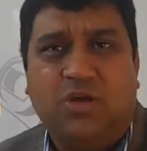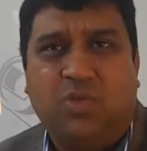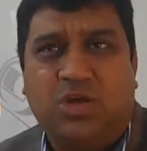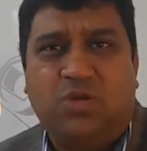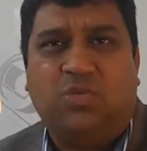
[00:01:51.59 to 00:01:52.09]

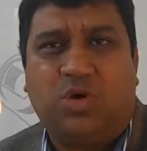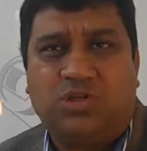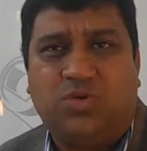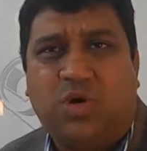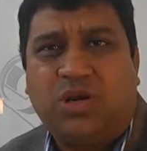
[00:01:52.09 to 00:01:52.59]
what
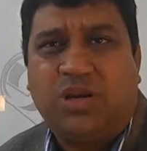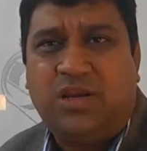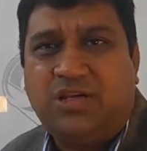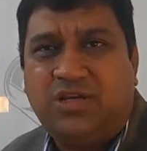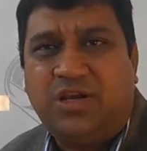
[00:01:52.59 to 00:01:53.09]
was the Water and
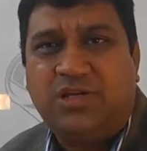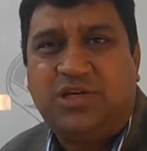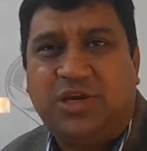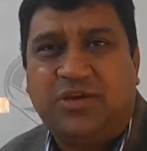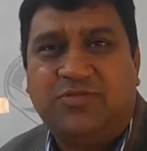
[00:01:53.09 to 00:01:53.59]
Nature
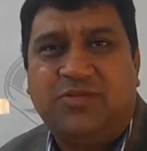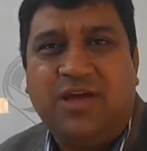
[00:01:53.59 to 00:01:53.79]
Initiative.